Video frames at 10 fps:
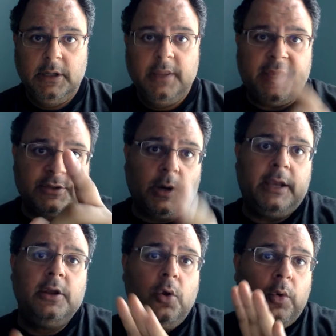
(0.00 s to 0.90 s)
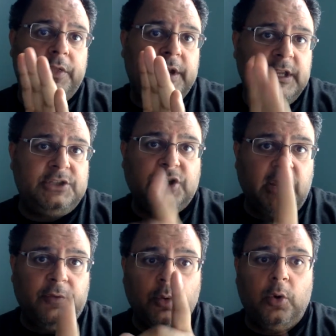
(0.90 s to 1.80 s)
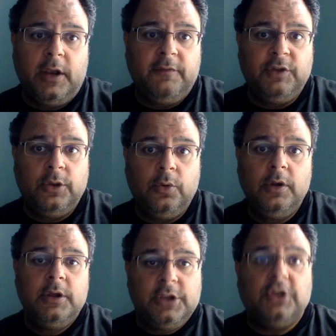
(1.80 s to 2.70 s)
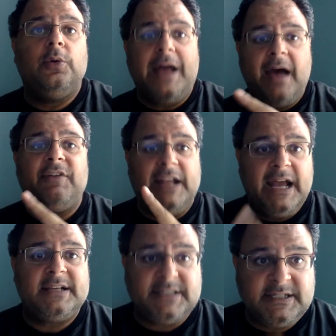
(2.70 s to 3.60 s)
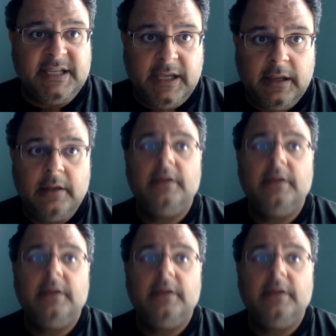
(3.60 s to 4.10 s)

That's right. Within each and every one of you, you have an ST,